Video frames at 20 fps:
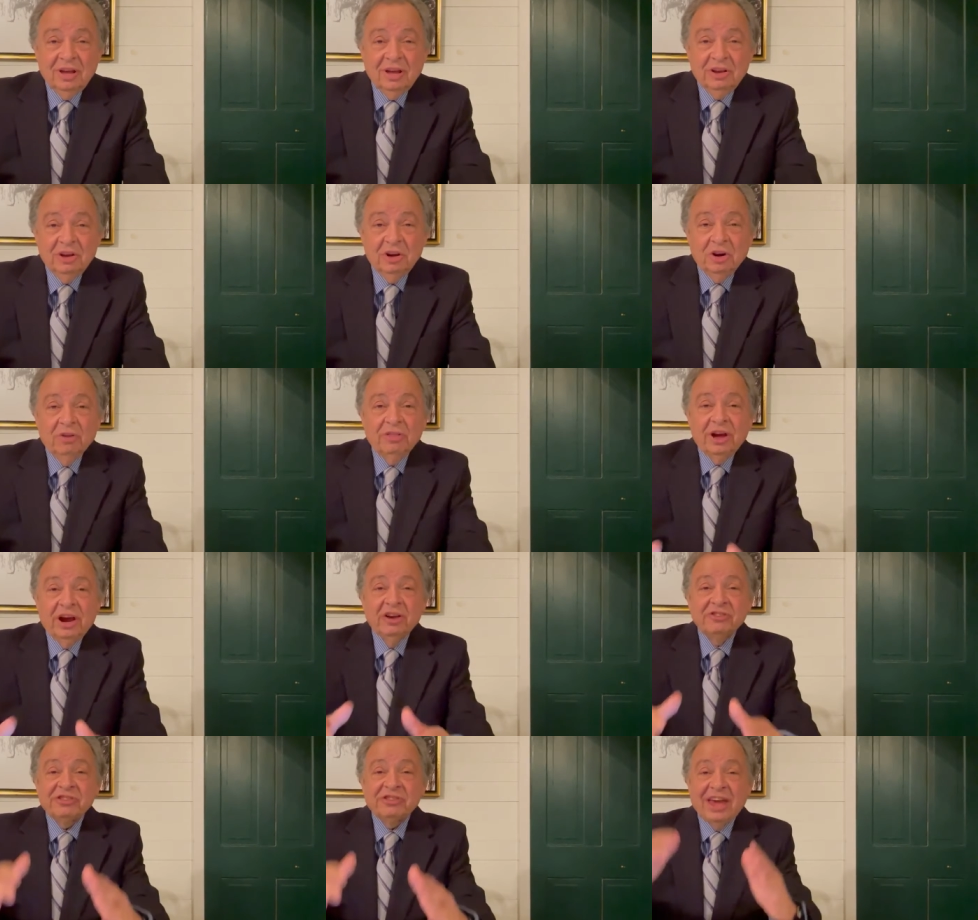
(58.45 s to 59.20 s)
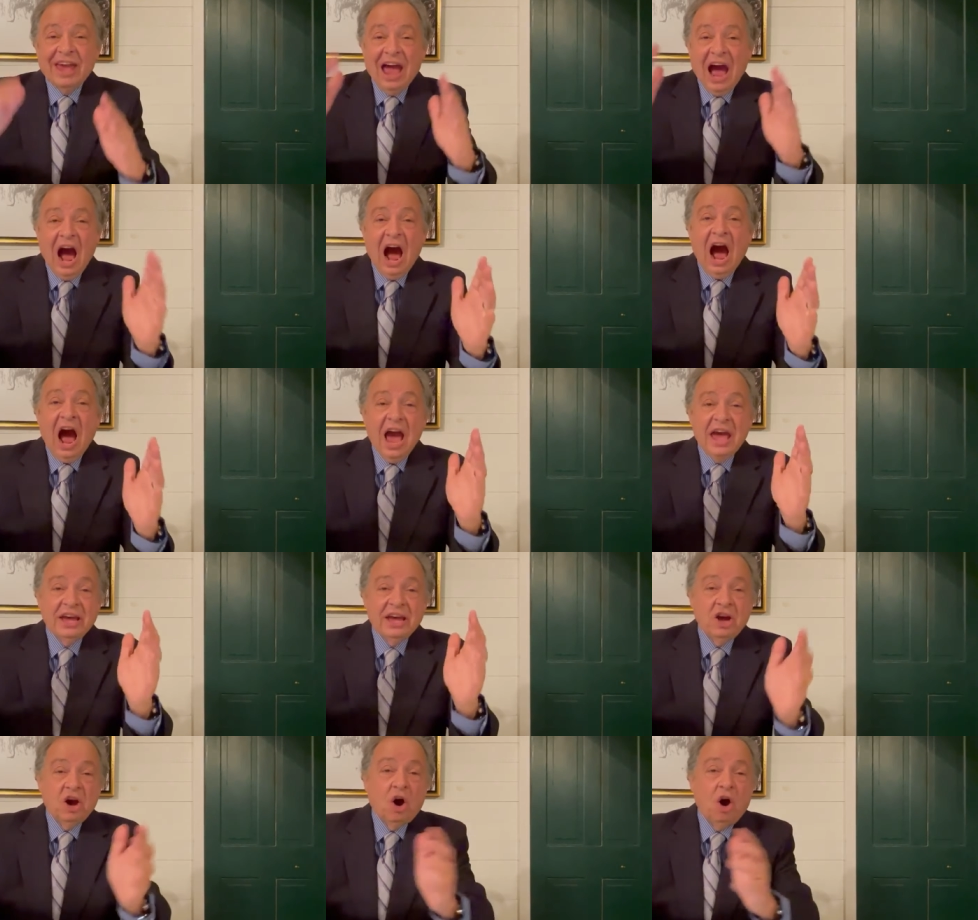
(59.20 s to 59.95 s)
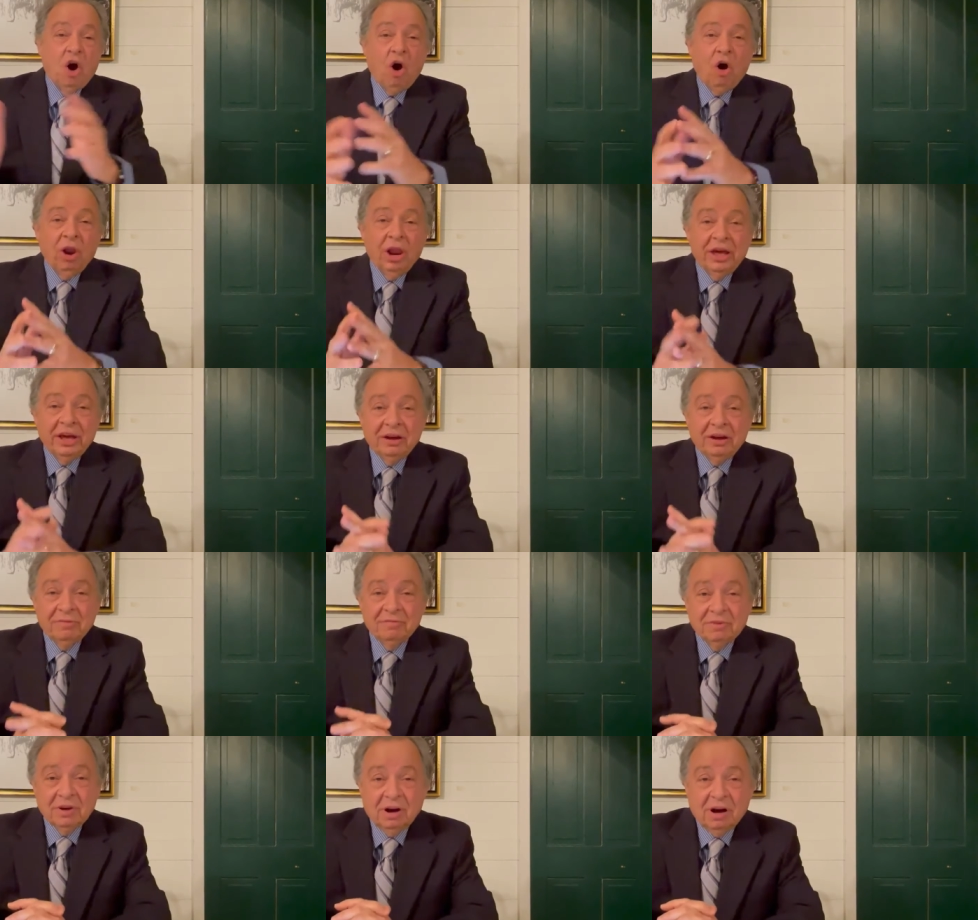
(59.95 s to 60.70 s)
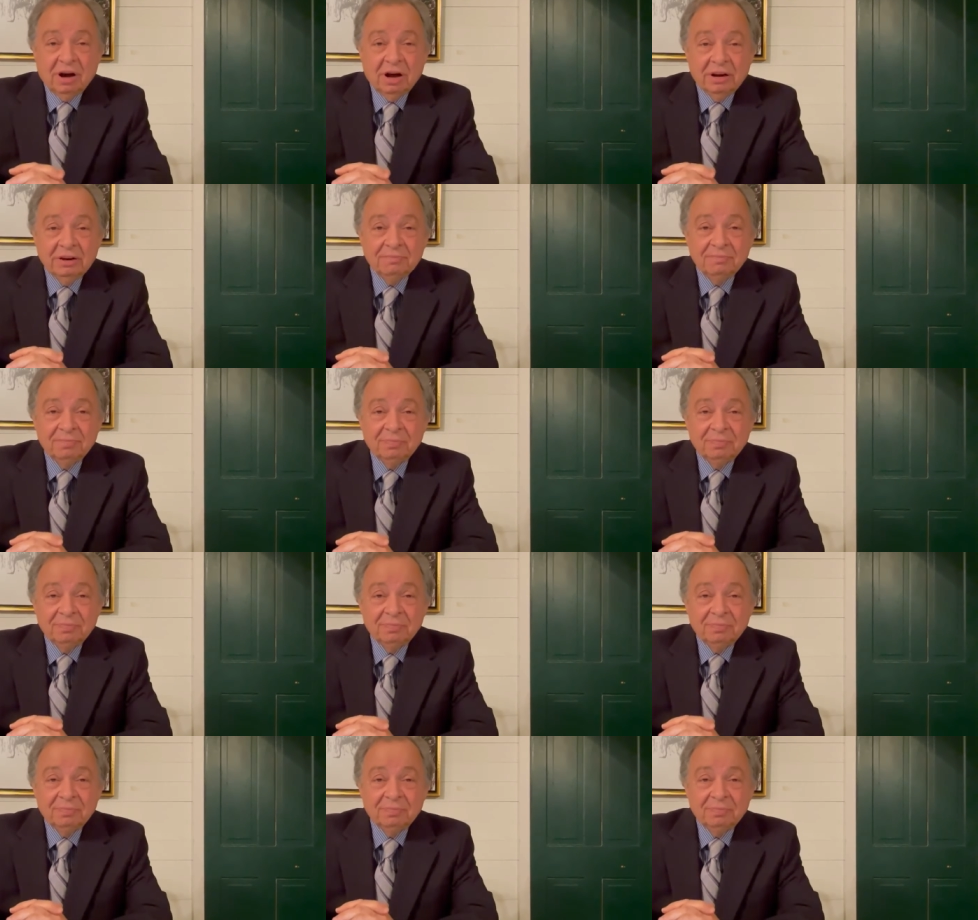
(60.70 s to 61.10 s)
You know, there's a high calling of God.